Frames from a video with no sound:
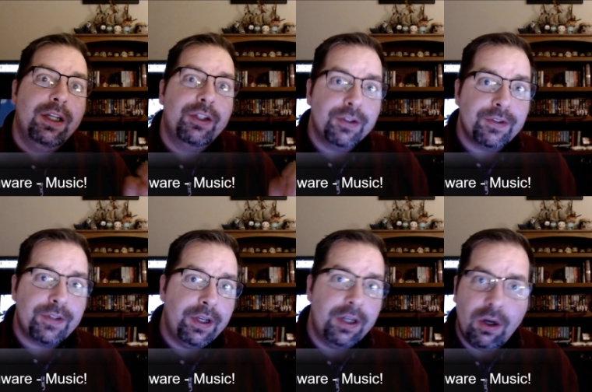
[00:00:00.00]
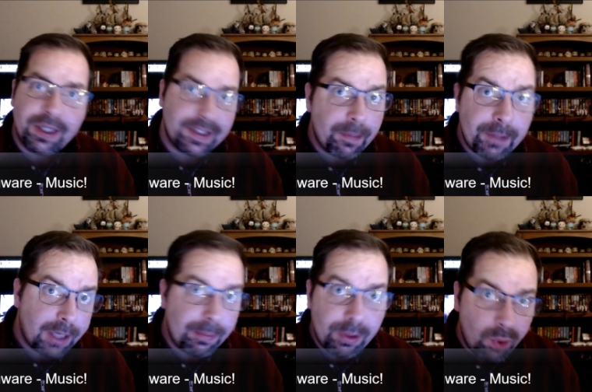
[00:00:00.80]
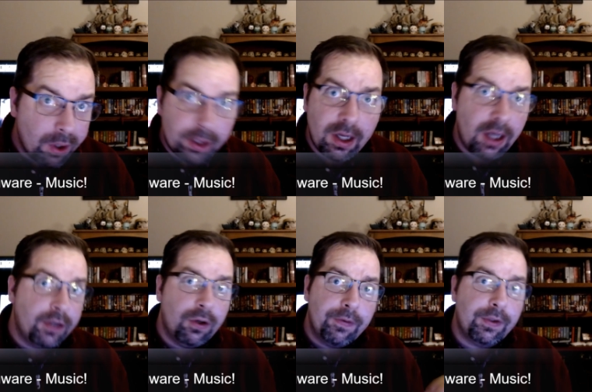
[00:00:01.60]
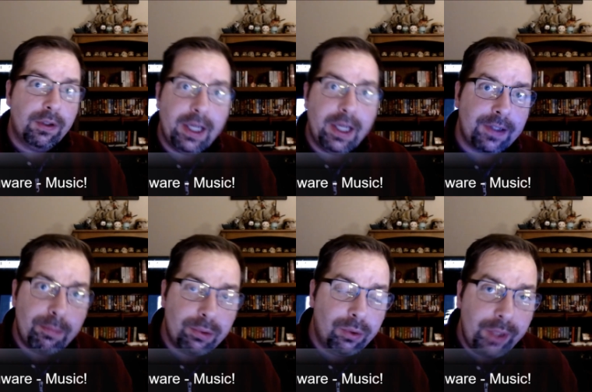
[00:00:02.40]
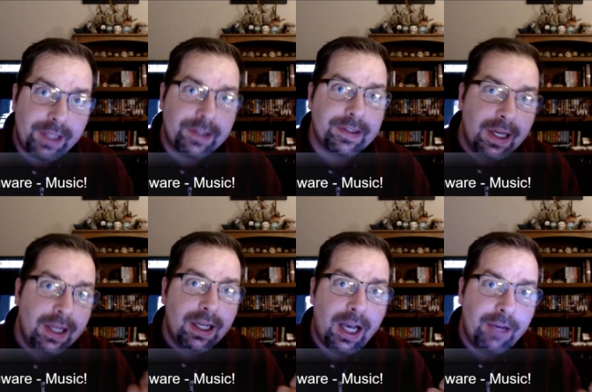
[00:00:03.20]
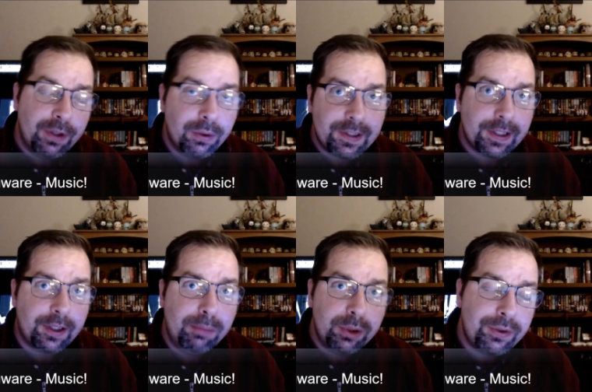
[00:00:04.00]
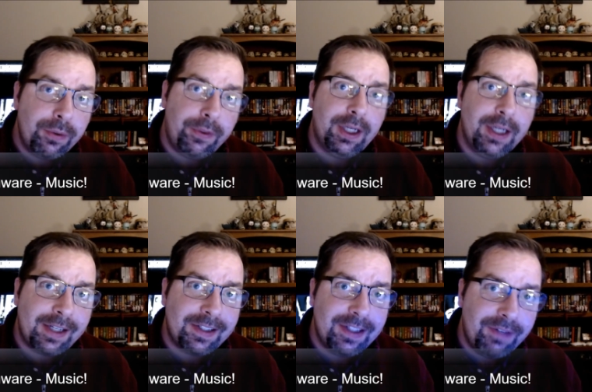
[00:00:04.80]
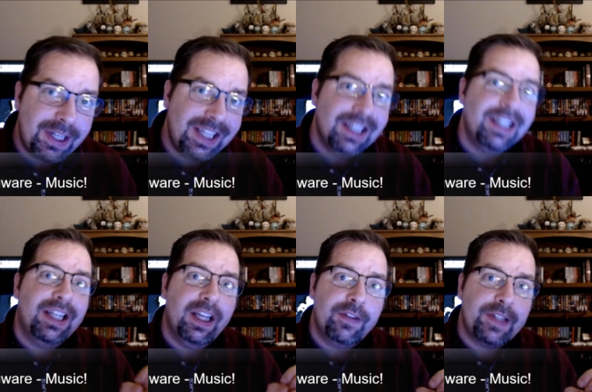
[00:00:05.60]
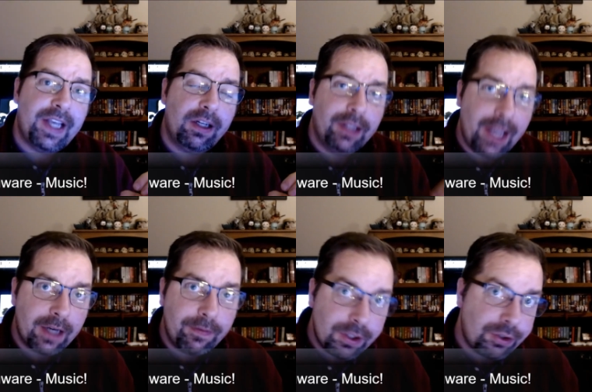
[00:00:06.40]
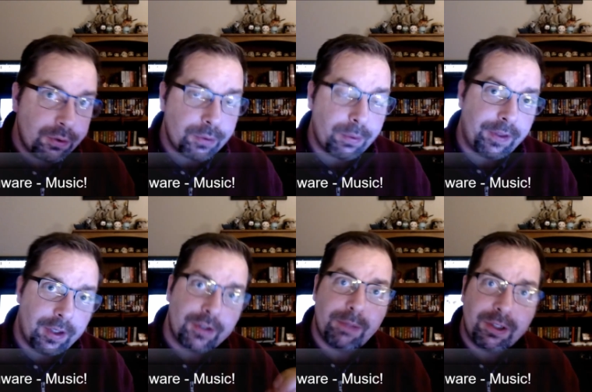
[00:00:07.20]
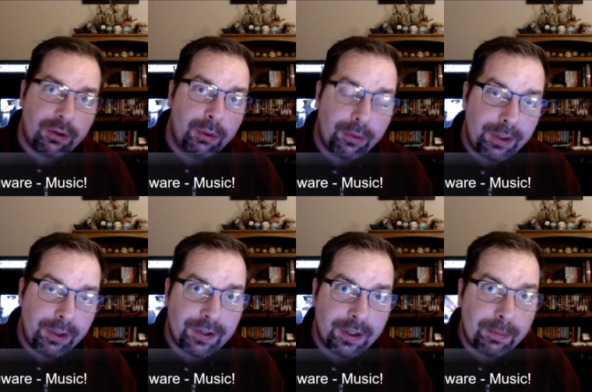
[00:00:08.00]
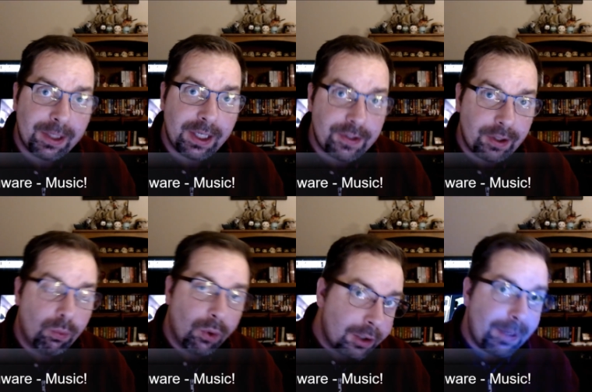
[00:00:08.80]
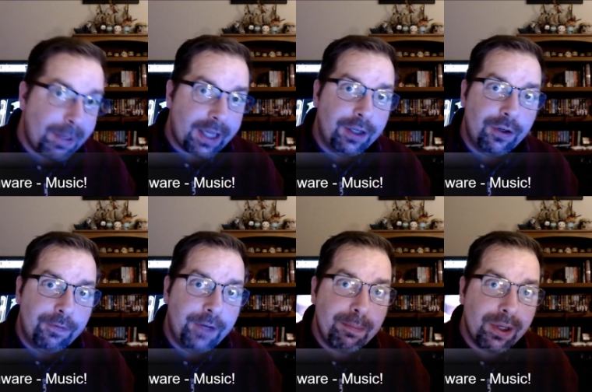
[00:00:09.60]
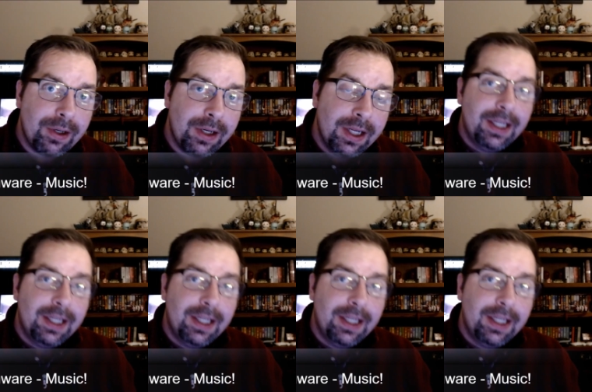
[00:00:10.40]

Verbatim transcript: Just so you know, it's something I've been working on over the last couple of weeks. I've noticed that the Bluetooth connectivity has had a lot of issues with it, especially with recent updates. It worked back in November,